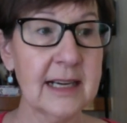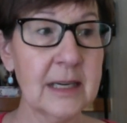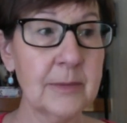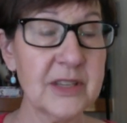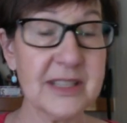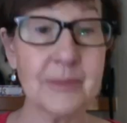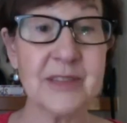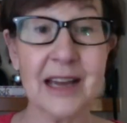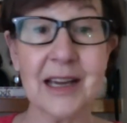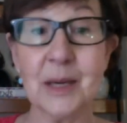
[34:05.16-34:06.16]

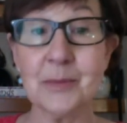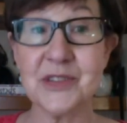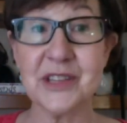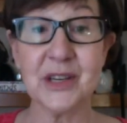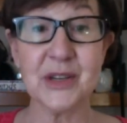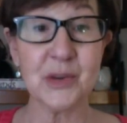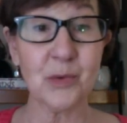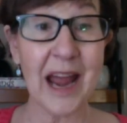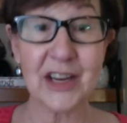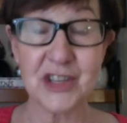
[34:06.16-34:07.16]
Sometimes there's a
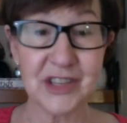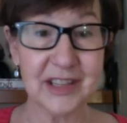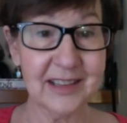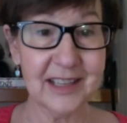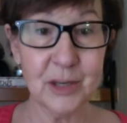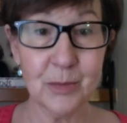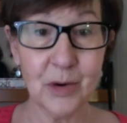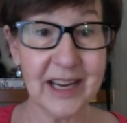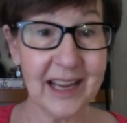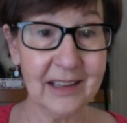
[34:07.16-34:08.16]
rash that you
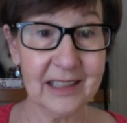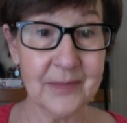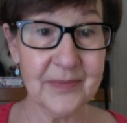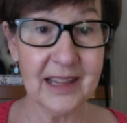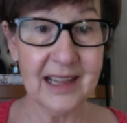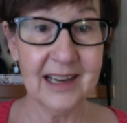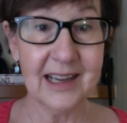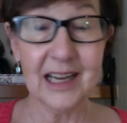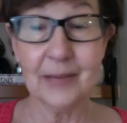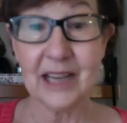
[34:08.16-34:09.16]
break out in,
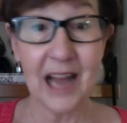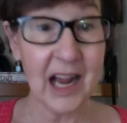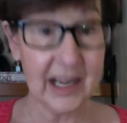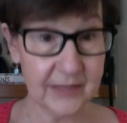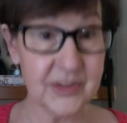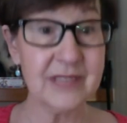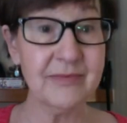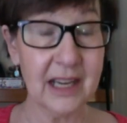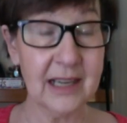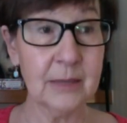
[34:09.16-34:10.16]
and hives.
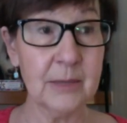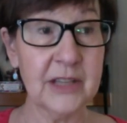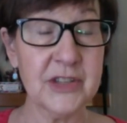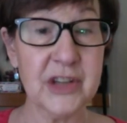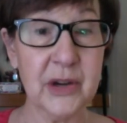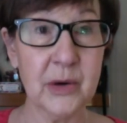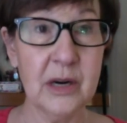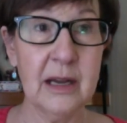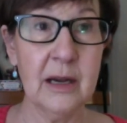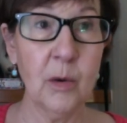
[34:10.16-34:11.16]
And so
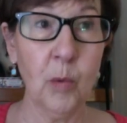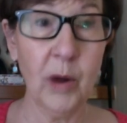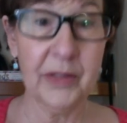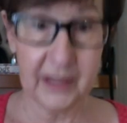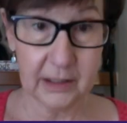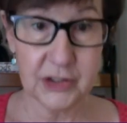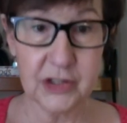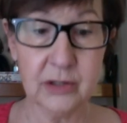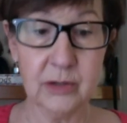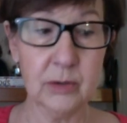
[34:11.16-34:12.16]
what they'll
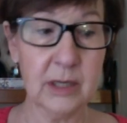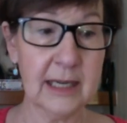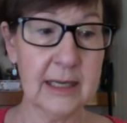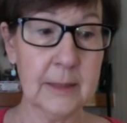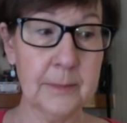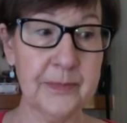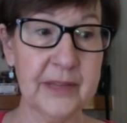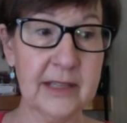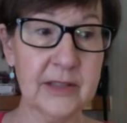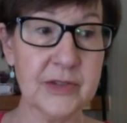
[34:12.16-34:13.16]
do
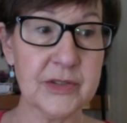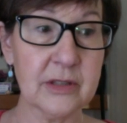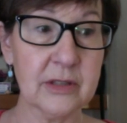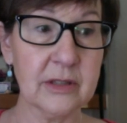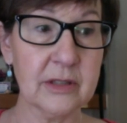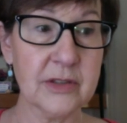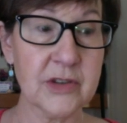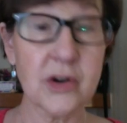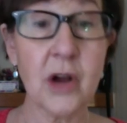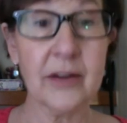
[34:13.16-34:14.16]
is
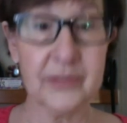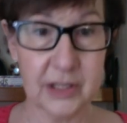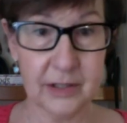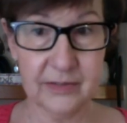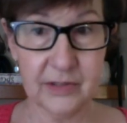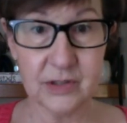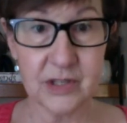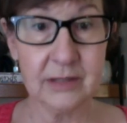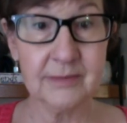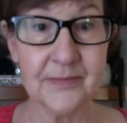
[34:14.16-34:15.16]
turn off the infusion,